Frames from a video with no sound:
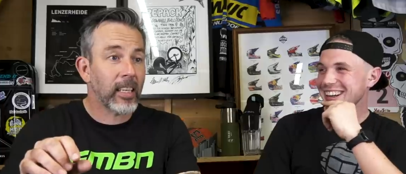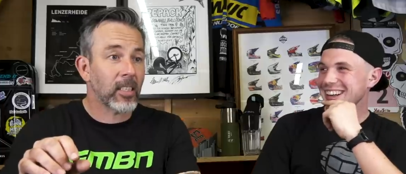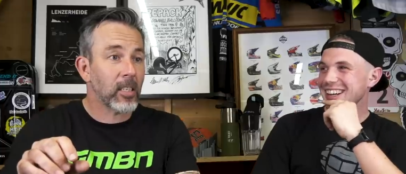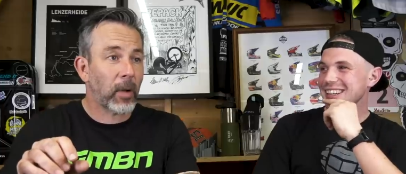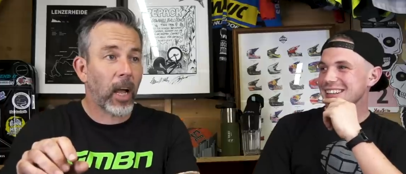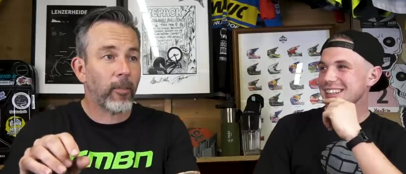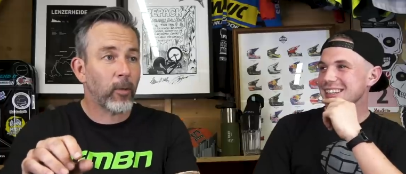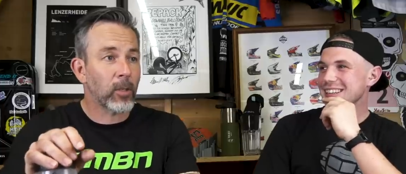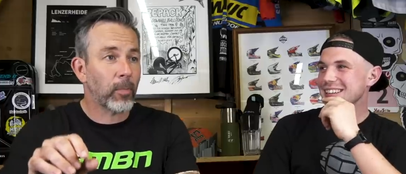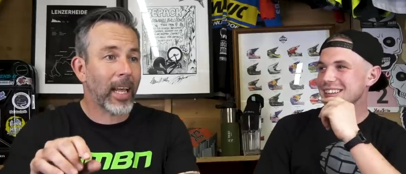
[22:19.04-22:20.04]
Speaker 1: is as
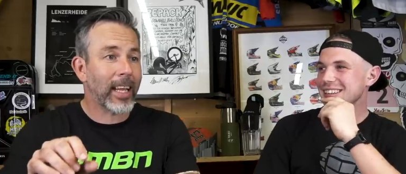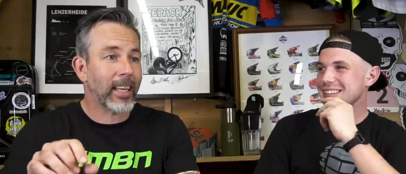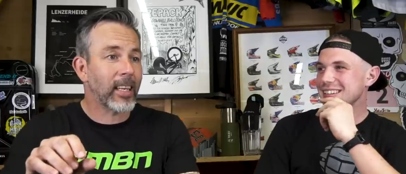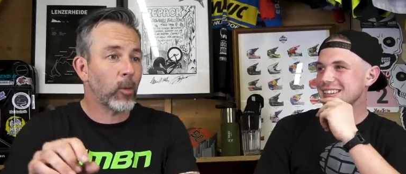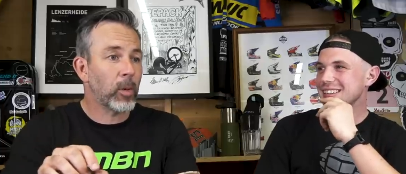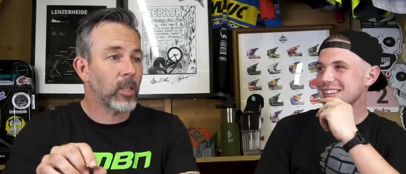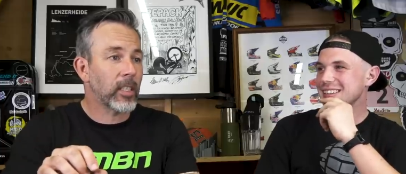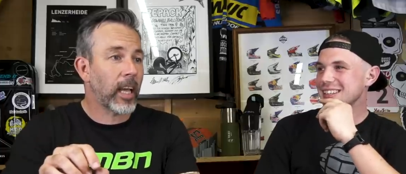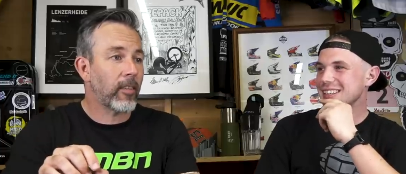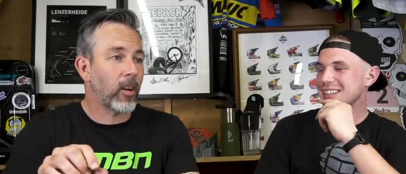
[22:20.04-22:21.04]
powerful as Blake and Neil put
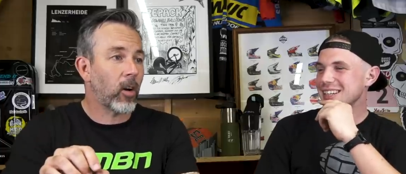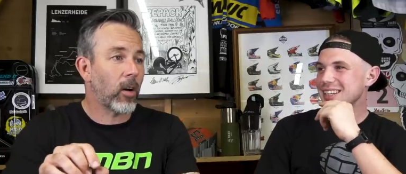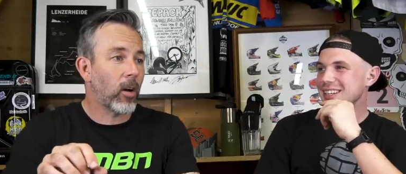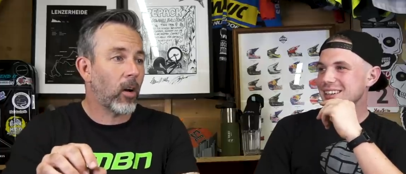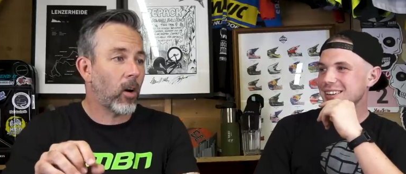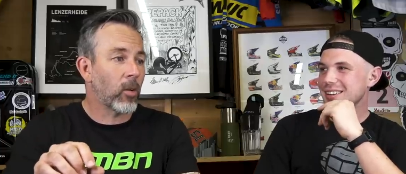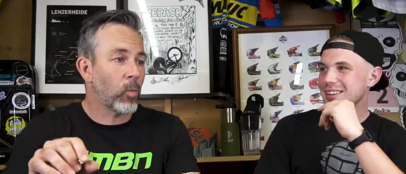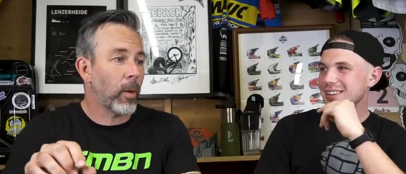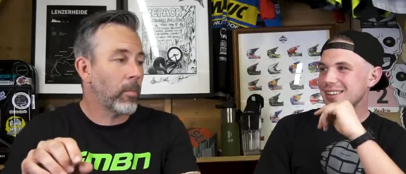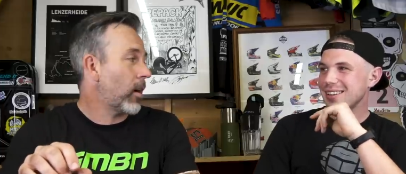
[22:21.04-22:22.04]
together
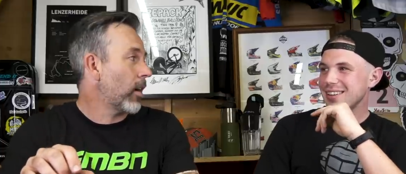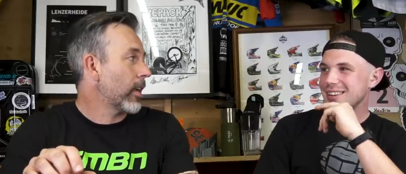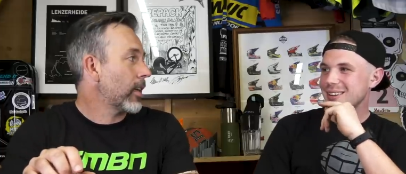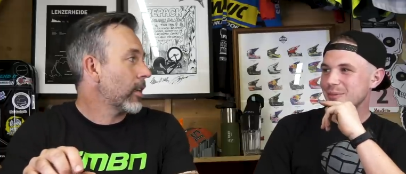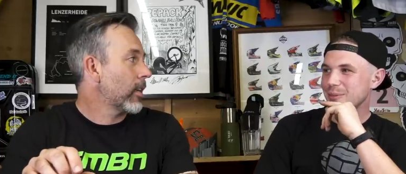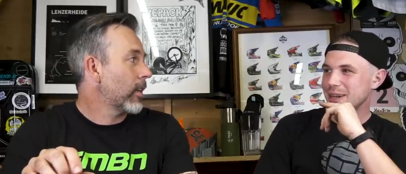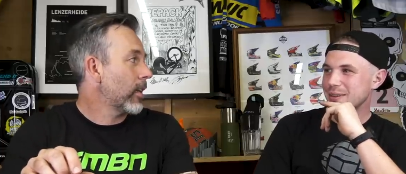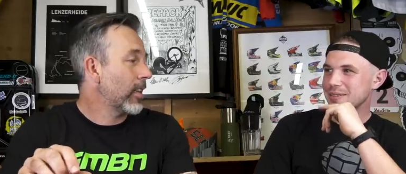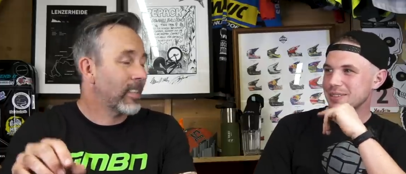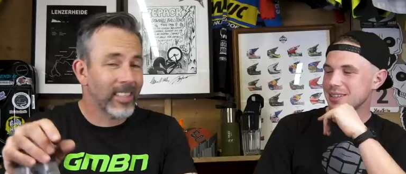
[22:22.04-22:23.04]
on one bike.
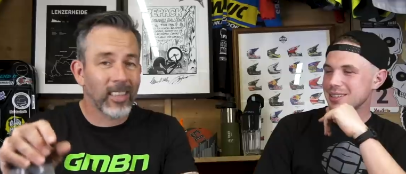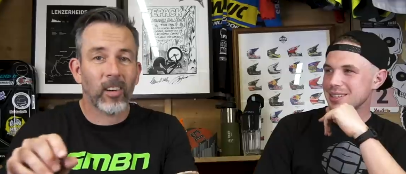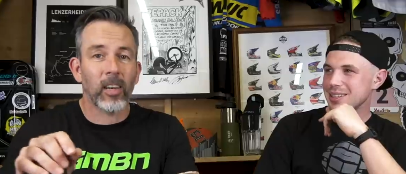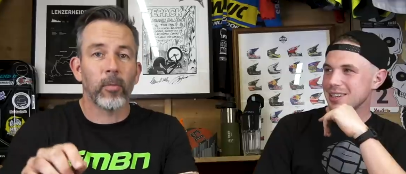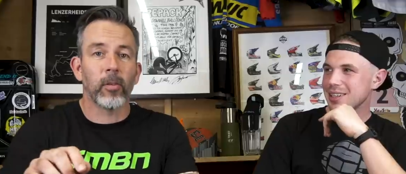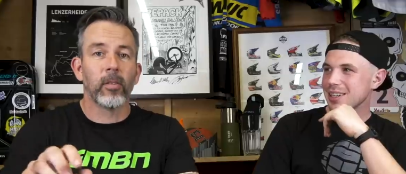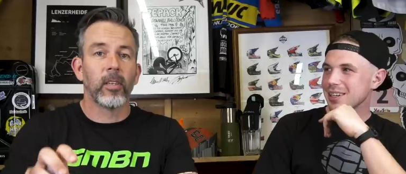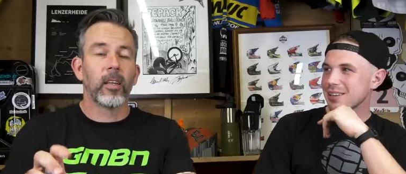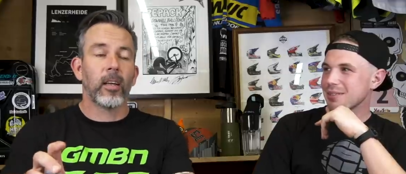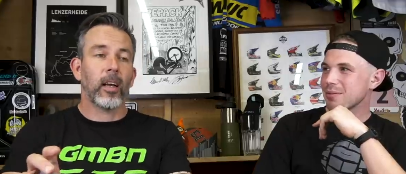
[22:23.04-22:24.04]
Wow, it's incredible
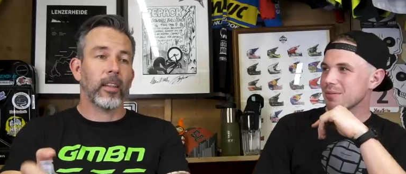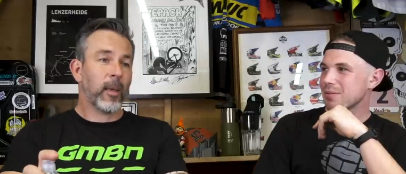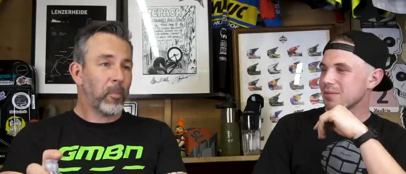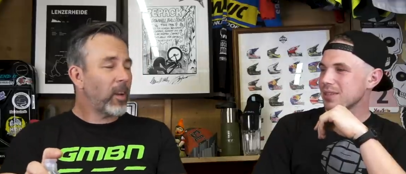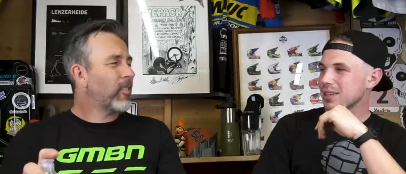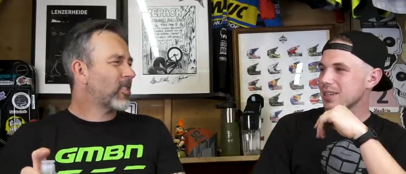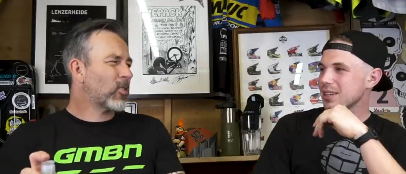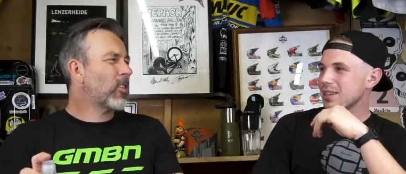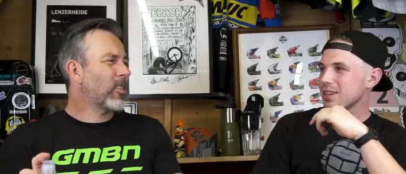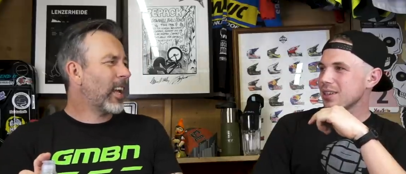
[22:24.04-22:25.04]
and they're both
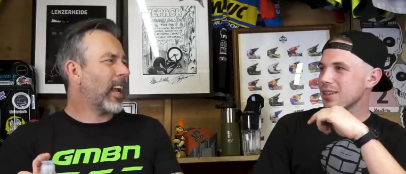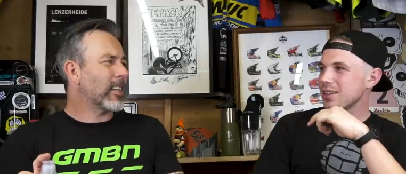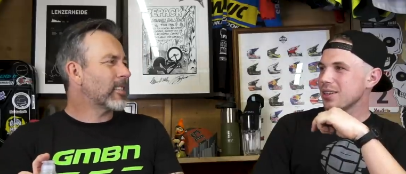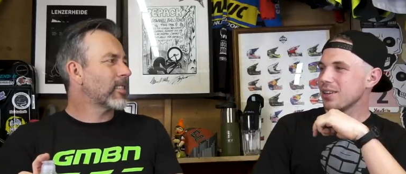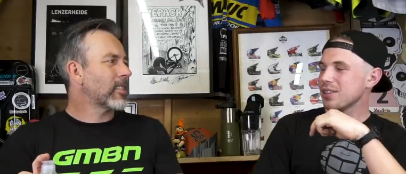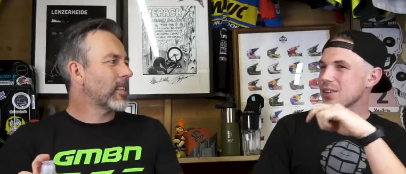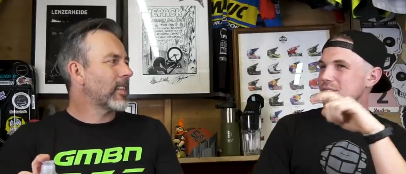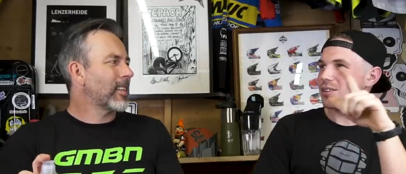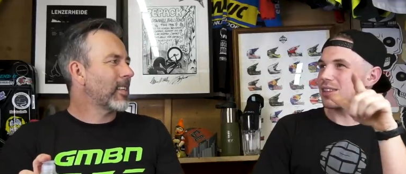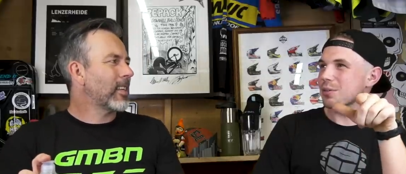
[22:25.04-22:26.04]
strong
Speaker 2: lads. So
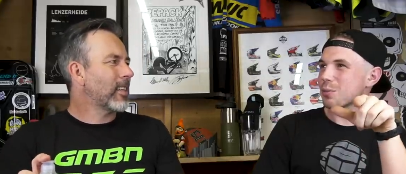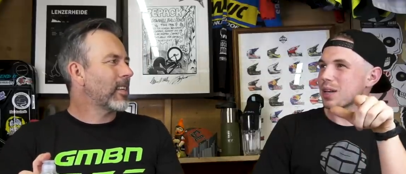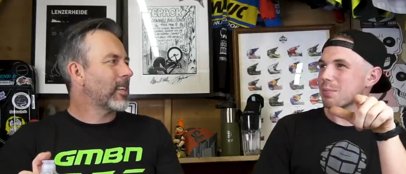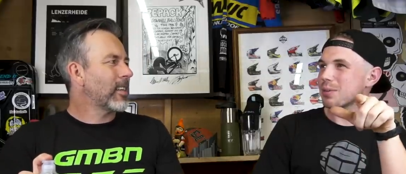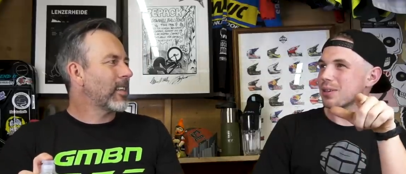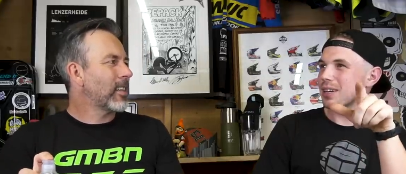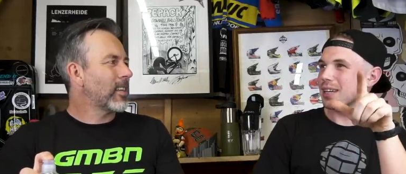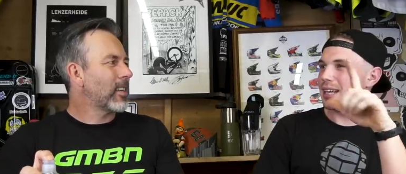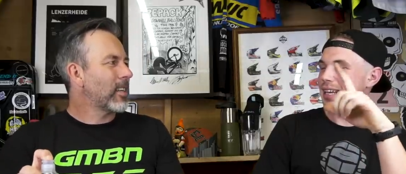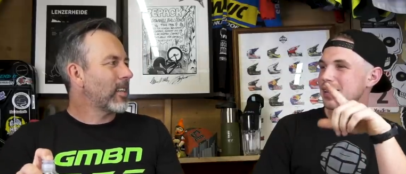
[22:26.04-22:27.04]
who do you think would win up
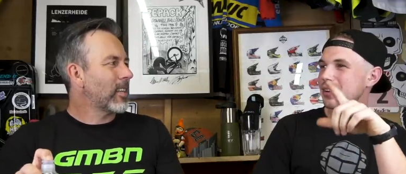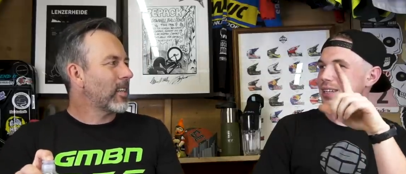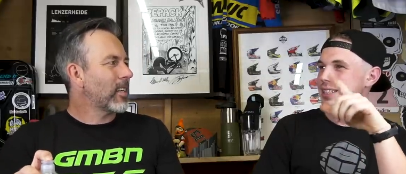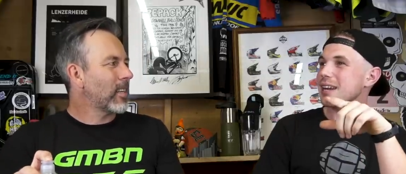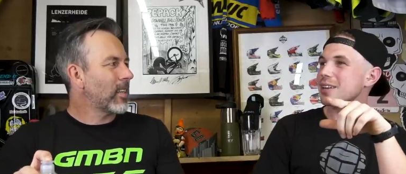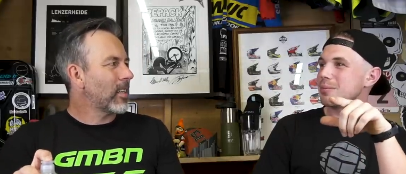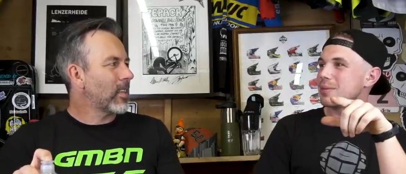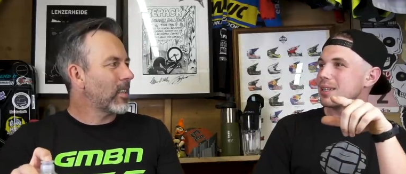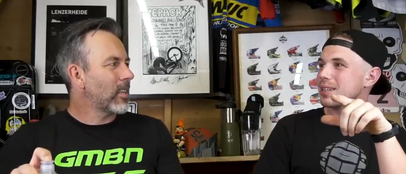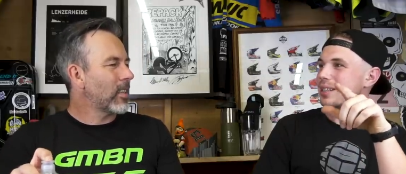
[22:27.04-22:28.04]
a hill on a
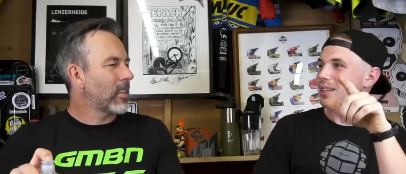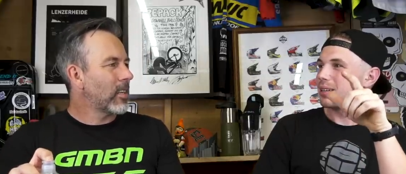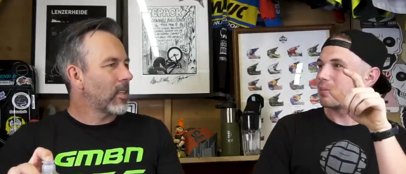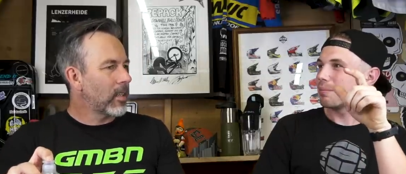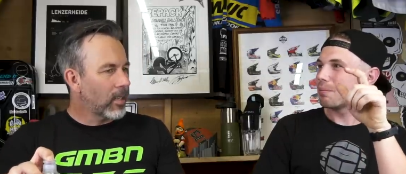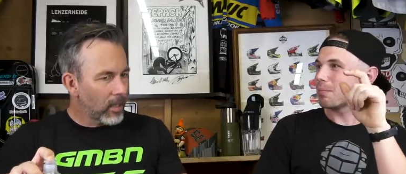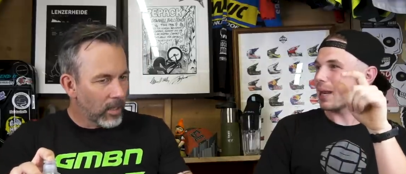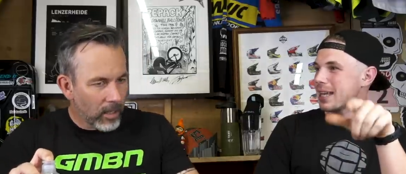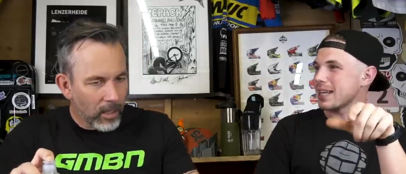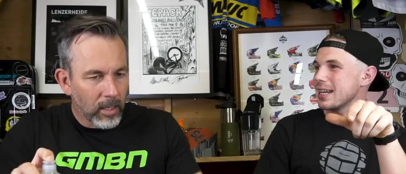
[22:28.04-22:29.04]
tandem?
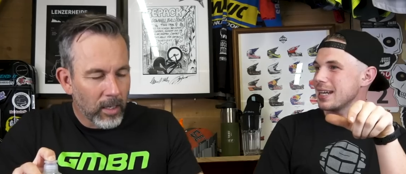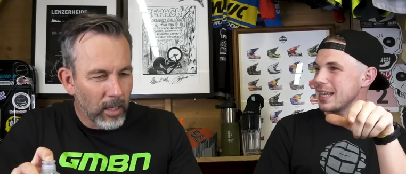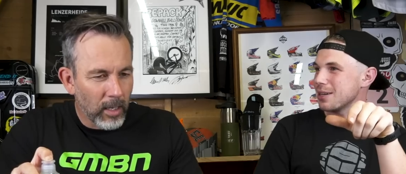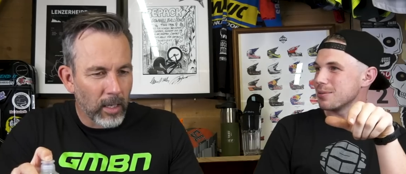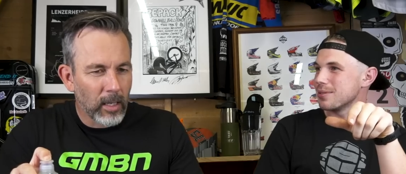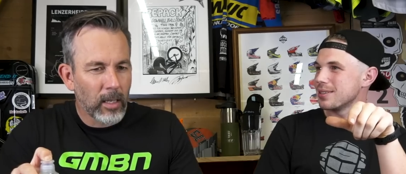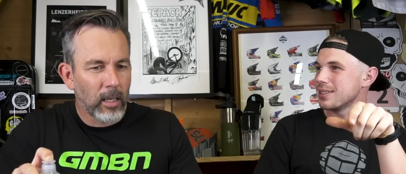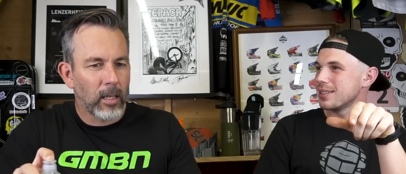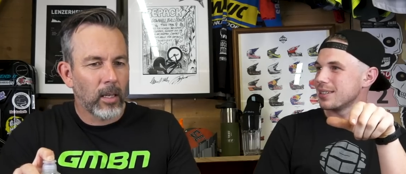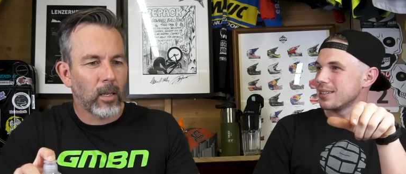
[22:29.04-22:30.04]
Blake and Neil.
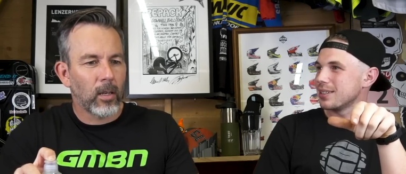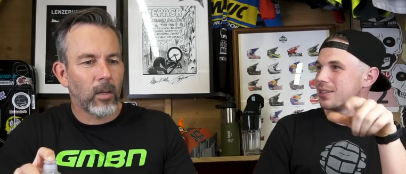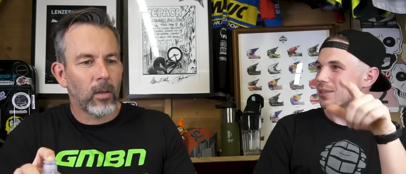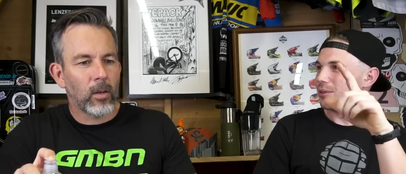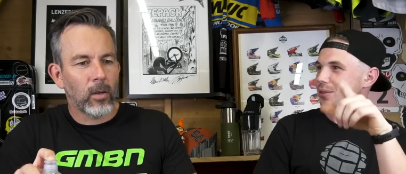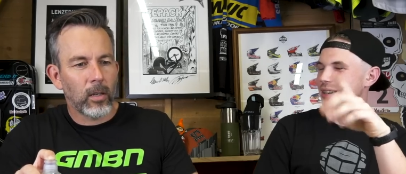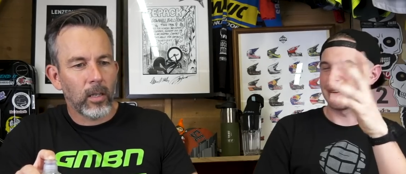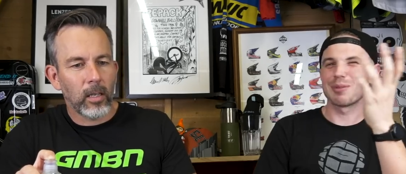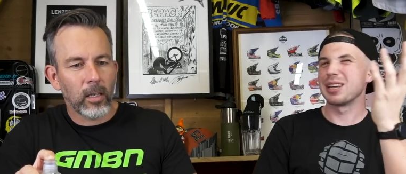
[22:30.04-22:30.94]
Or no,